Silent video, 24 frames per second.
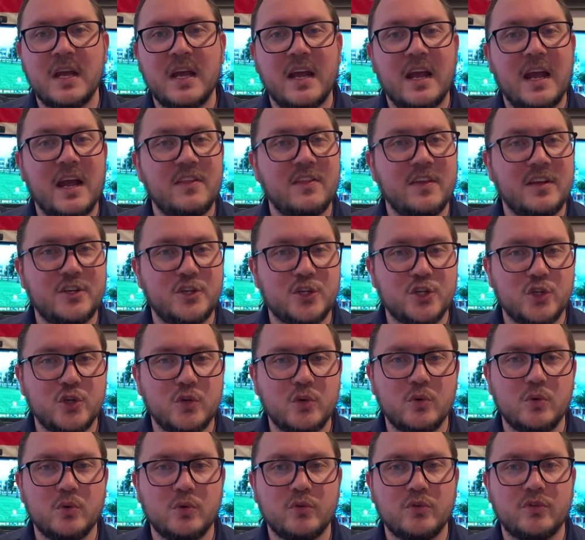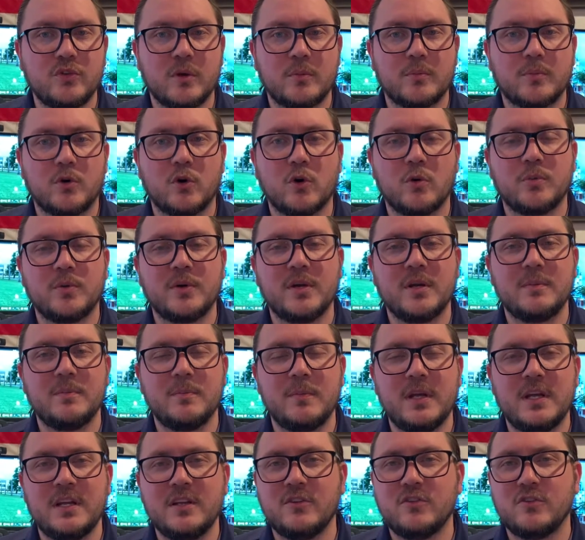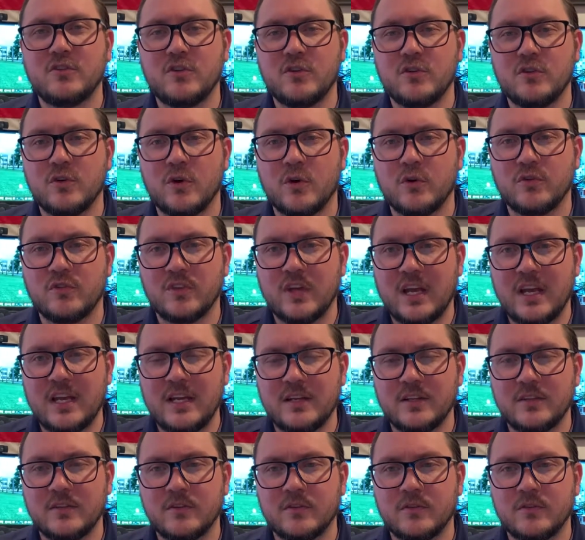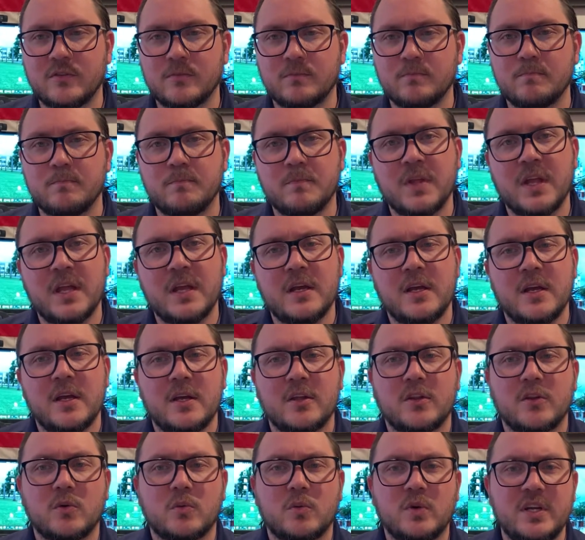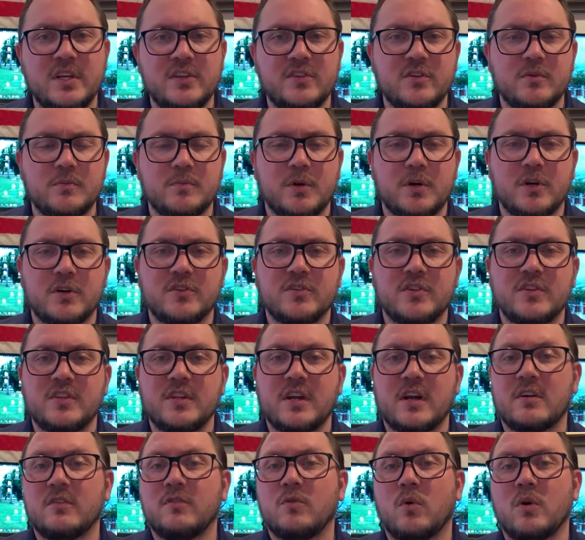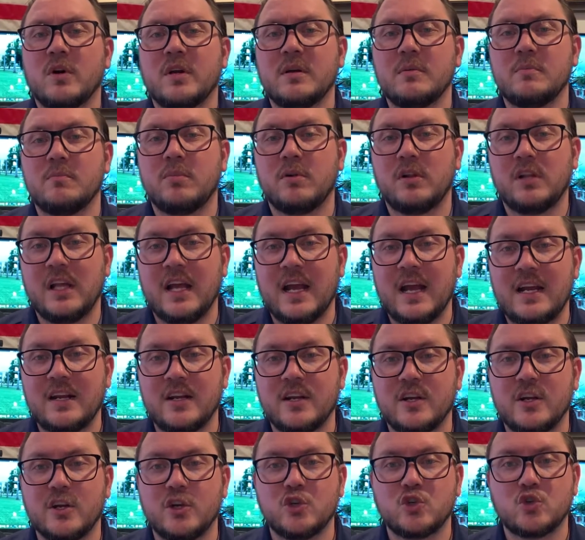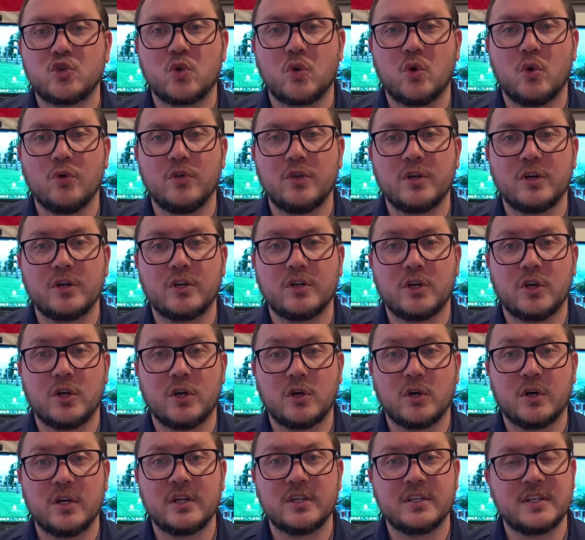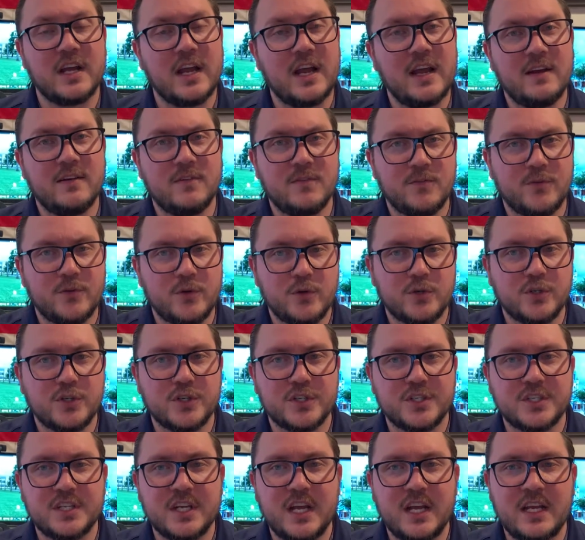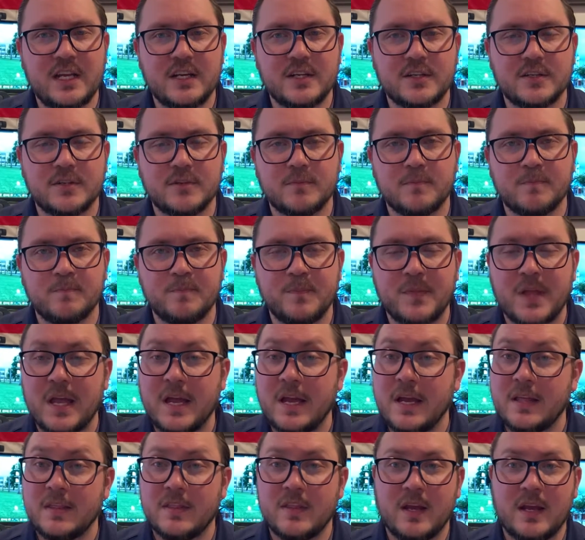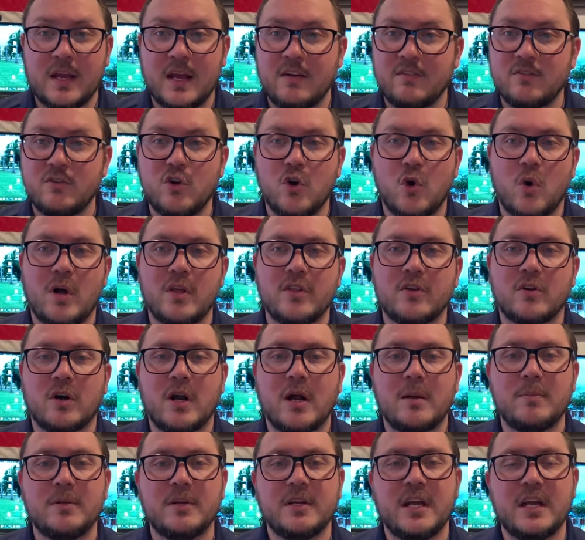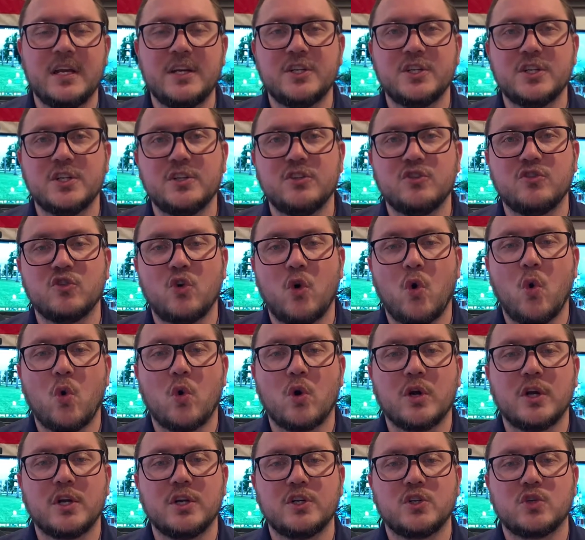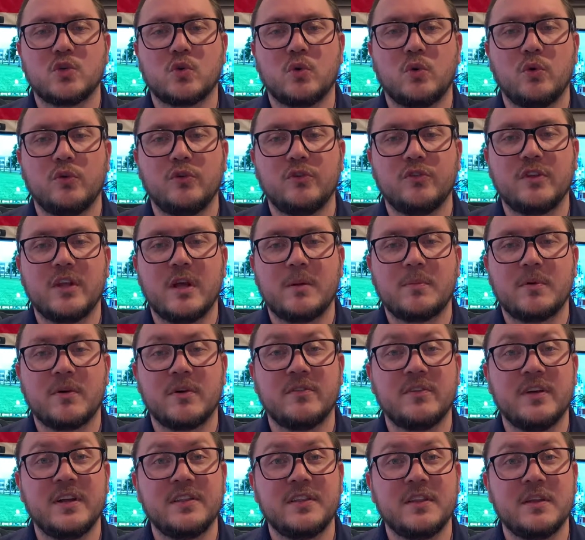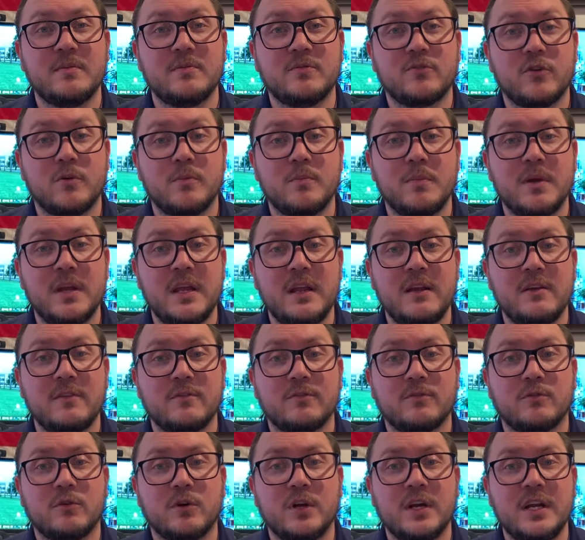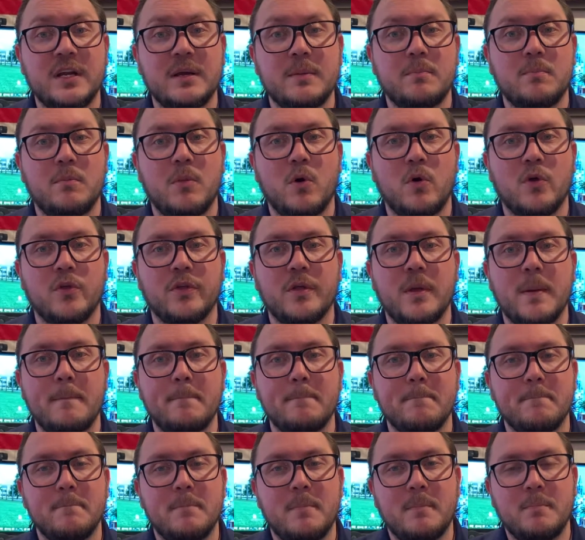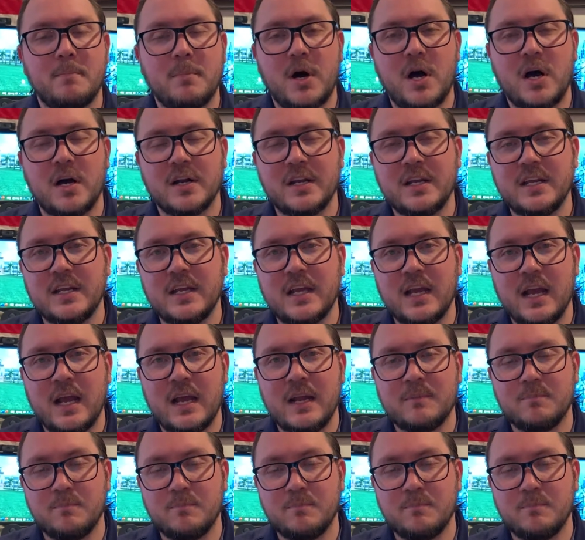and they choose appropriate means to those ends. The reasoned person therefore can plan and control their current and future state. They have no other obligations or controls that prevent them from being free in both body and